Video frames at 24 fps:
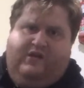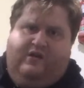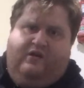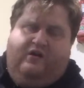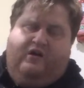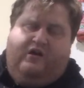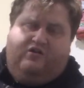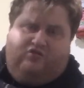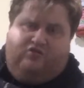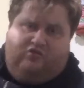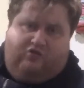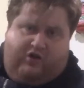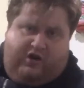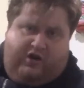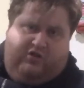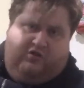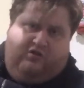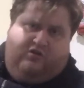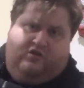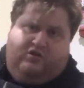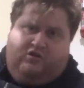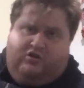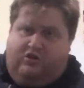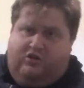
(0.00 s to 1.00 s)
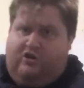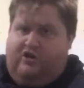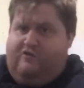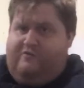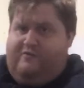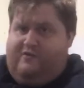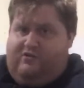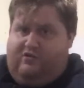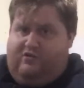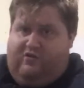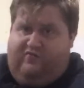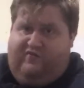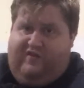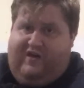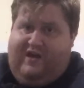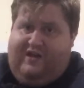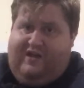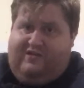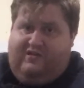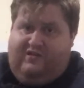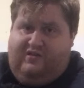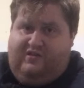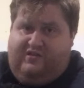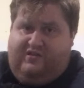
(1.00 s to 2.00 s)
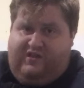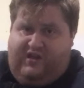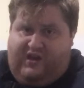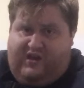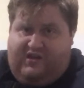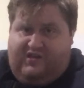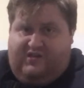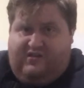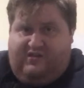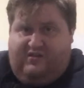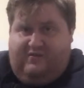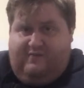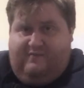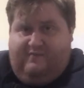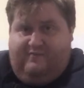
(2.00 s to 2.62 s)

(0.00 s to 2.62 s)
I joined YouTube in 2006,